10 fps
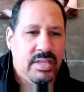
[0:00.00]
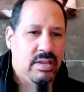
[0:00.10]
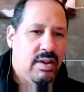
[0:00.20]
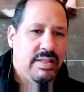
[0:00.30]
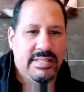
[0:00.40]

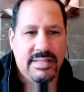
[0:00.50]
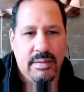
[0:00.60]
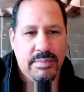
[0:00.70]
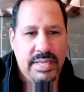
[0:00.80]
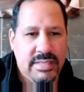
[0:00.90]
all these
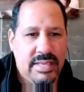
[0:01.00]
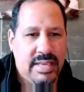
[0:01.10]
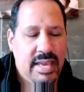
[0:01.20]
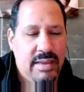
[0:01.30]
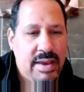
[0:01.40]
companies that
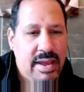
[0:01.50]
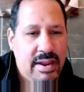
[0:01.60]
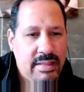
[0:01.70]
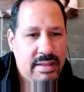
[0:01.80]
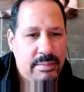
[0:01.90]
came out
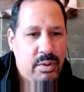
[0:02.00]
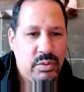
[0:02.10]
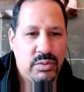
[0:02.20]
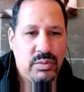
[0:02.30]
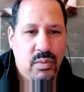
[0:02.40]
of the
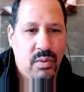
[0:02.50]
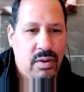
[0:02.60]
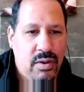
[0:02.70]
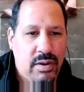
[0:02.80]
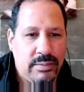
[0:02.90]

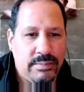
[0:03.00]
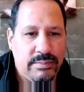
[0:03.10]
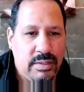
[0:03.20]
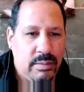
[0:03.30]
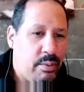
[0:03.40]
post-war,
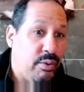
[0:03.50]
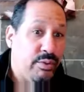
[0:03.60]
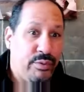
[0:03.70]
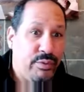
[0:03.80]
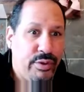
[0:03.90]

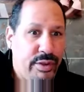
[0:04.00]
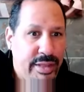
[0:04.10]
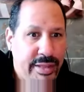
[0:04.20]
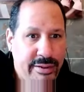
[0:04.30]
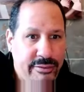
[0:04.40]

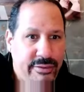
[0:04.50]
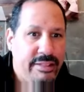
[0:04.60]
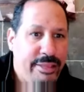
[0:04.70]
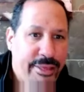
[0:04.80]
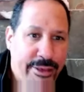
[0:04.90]
Polaroid and
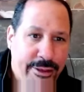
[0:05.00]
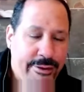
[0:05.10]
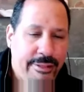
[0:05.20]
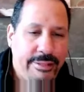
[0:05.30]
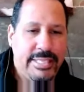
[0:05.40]
Raytheon
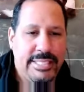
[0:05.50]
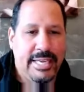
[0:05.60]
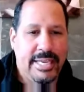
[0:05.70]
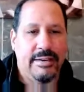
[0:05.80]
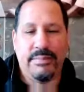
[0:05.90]
and all these
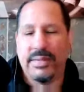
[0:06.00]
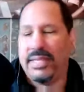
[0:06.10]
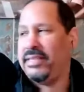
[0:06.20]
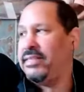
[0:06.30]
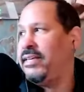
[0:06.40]
tech
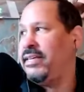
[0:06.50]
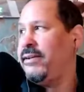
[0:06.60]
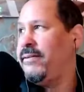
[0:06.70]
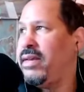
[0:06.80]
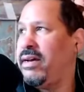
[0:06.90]
companies.
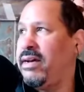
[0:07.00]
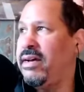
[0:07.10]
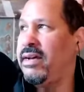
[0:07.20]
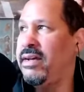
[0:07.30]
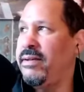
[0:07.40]

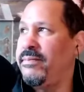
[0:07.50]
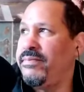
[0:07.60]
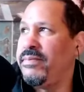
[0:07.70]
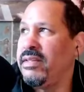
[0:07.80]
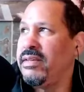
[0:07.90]

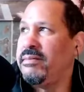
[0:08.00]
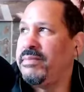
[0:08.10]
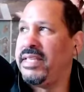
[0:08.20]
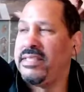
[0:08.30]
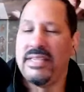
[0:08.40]

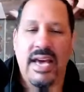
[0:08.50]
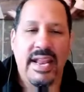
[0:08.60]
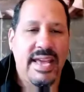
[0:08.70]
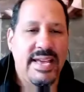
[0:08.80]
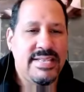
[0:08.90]
But it's not
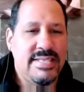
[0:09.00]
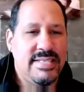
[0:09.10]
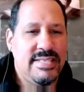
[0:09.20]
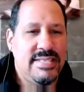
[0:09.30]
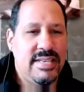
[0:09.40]

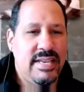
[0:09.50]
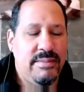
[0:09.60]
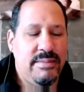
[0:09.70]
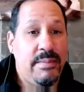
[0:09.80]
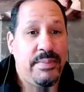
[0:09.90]
as,
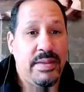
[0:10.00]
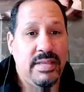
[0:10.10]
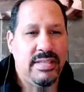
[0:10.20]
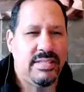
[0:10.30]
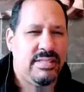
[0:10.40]
in my
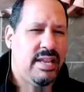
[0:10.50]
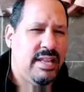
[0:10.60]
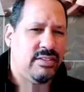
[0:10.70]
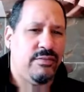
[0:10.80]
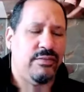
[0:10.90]
opinion, it's not
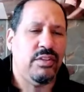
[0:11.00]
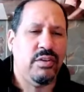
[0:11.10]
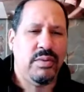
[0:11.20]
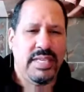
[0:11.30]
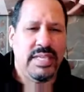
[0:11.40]
as
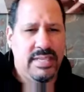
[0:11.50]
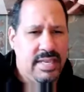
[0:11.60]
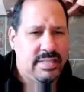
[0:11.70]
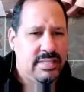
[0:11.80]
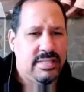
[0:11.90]
fluid
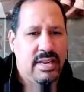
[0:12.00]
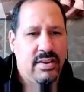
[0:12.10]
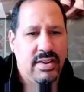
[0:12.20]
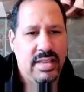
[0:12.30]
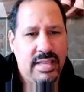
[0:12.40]

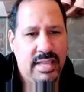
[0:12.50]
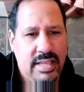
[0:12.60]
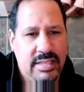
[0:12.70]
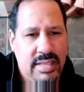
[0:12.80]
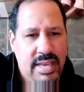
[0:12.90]
necessary
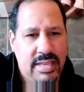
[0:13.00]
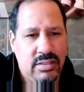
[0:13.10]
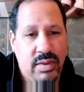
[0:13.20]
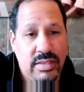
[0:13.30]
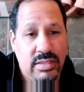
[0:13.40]
as
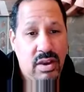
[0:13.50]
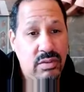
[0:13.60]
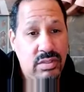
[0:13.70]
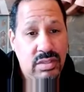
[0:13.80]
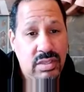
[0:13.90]
the West
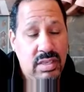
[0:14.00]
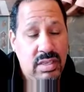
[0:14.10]
Coast,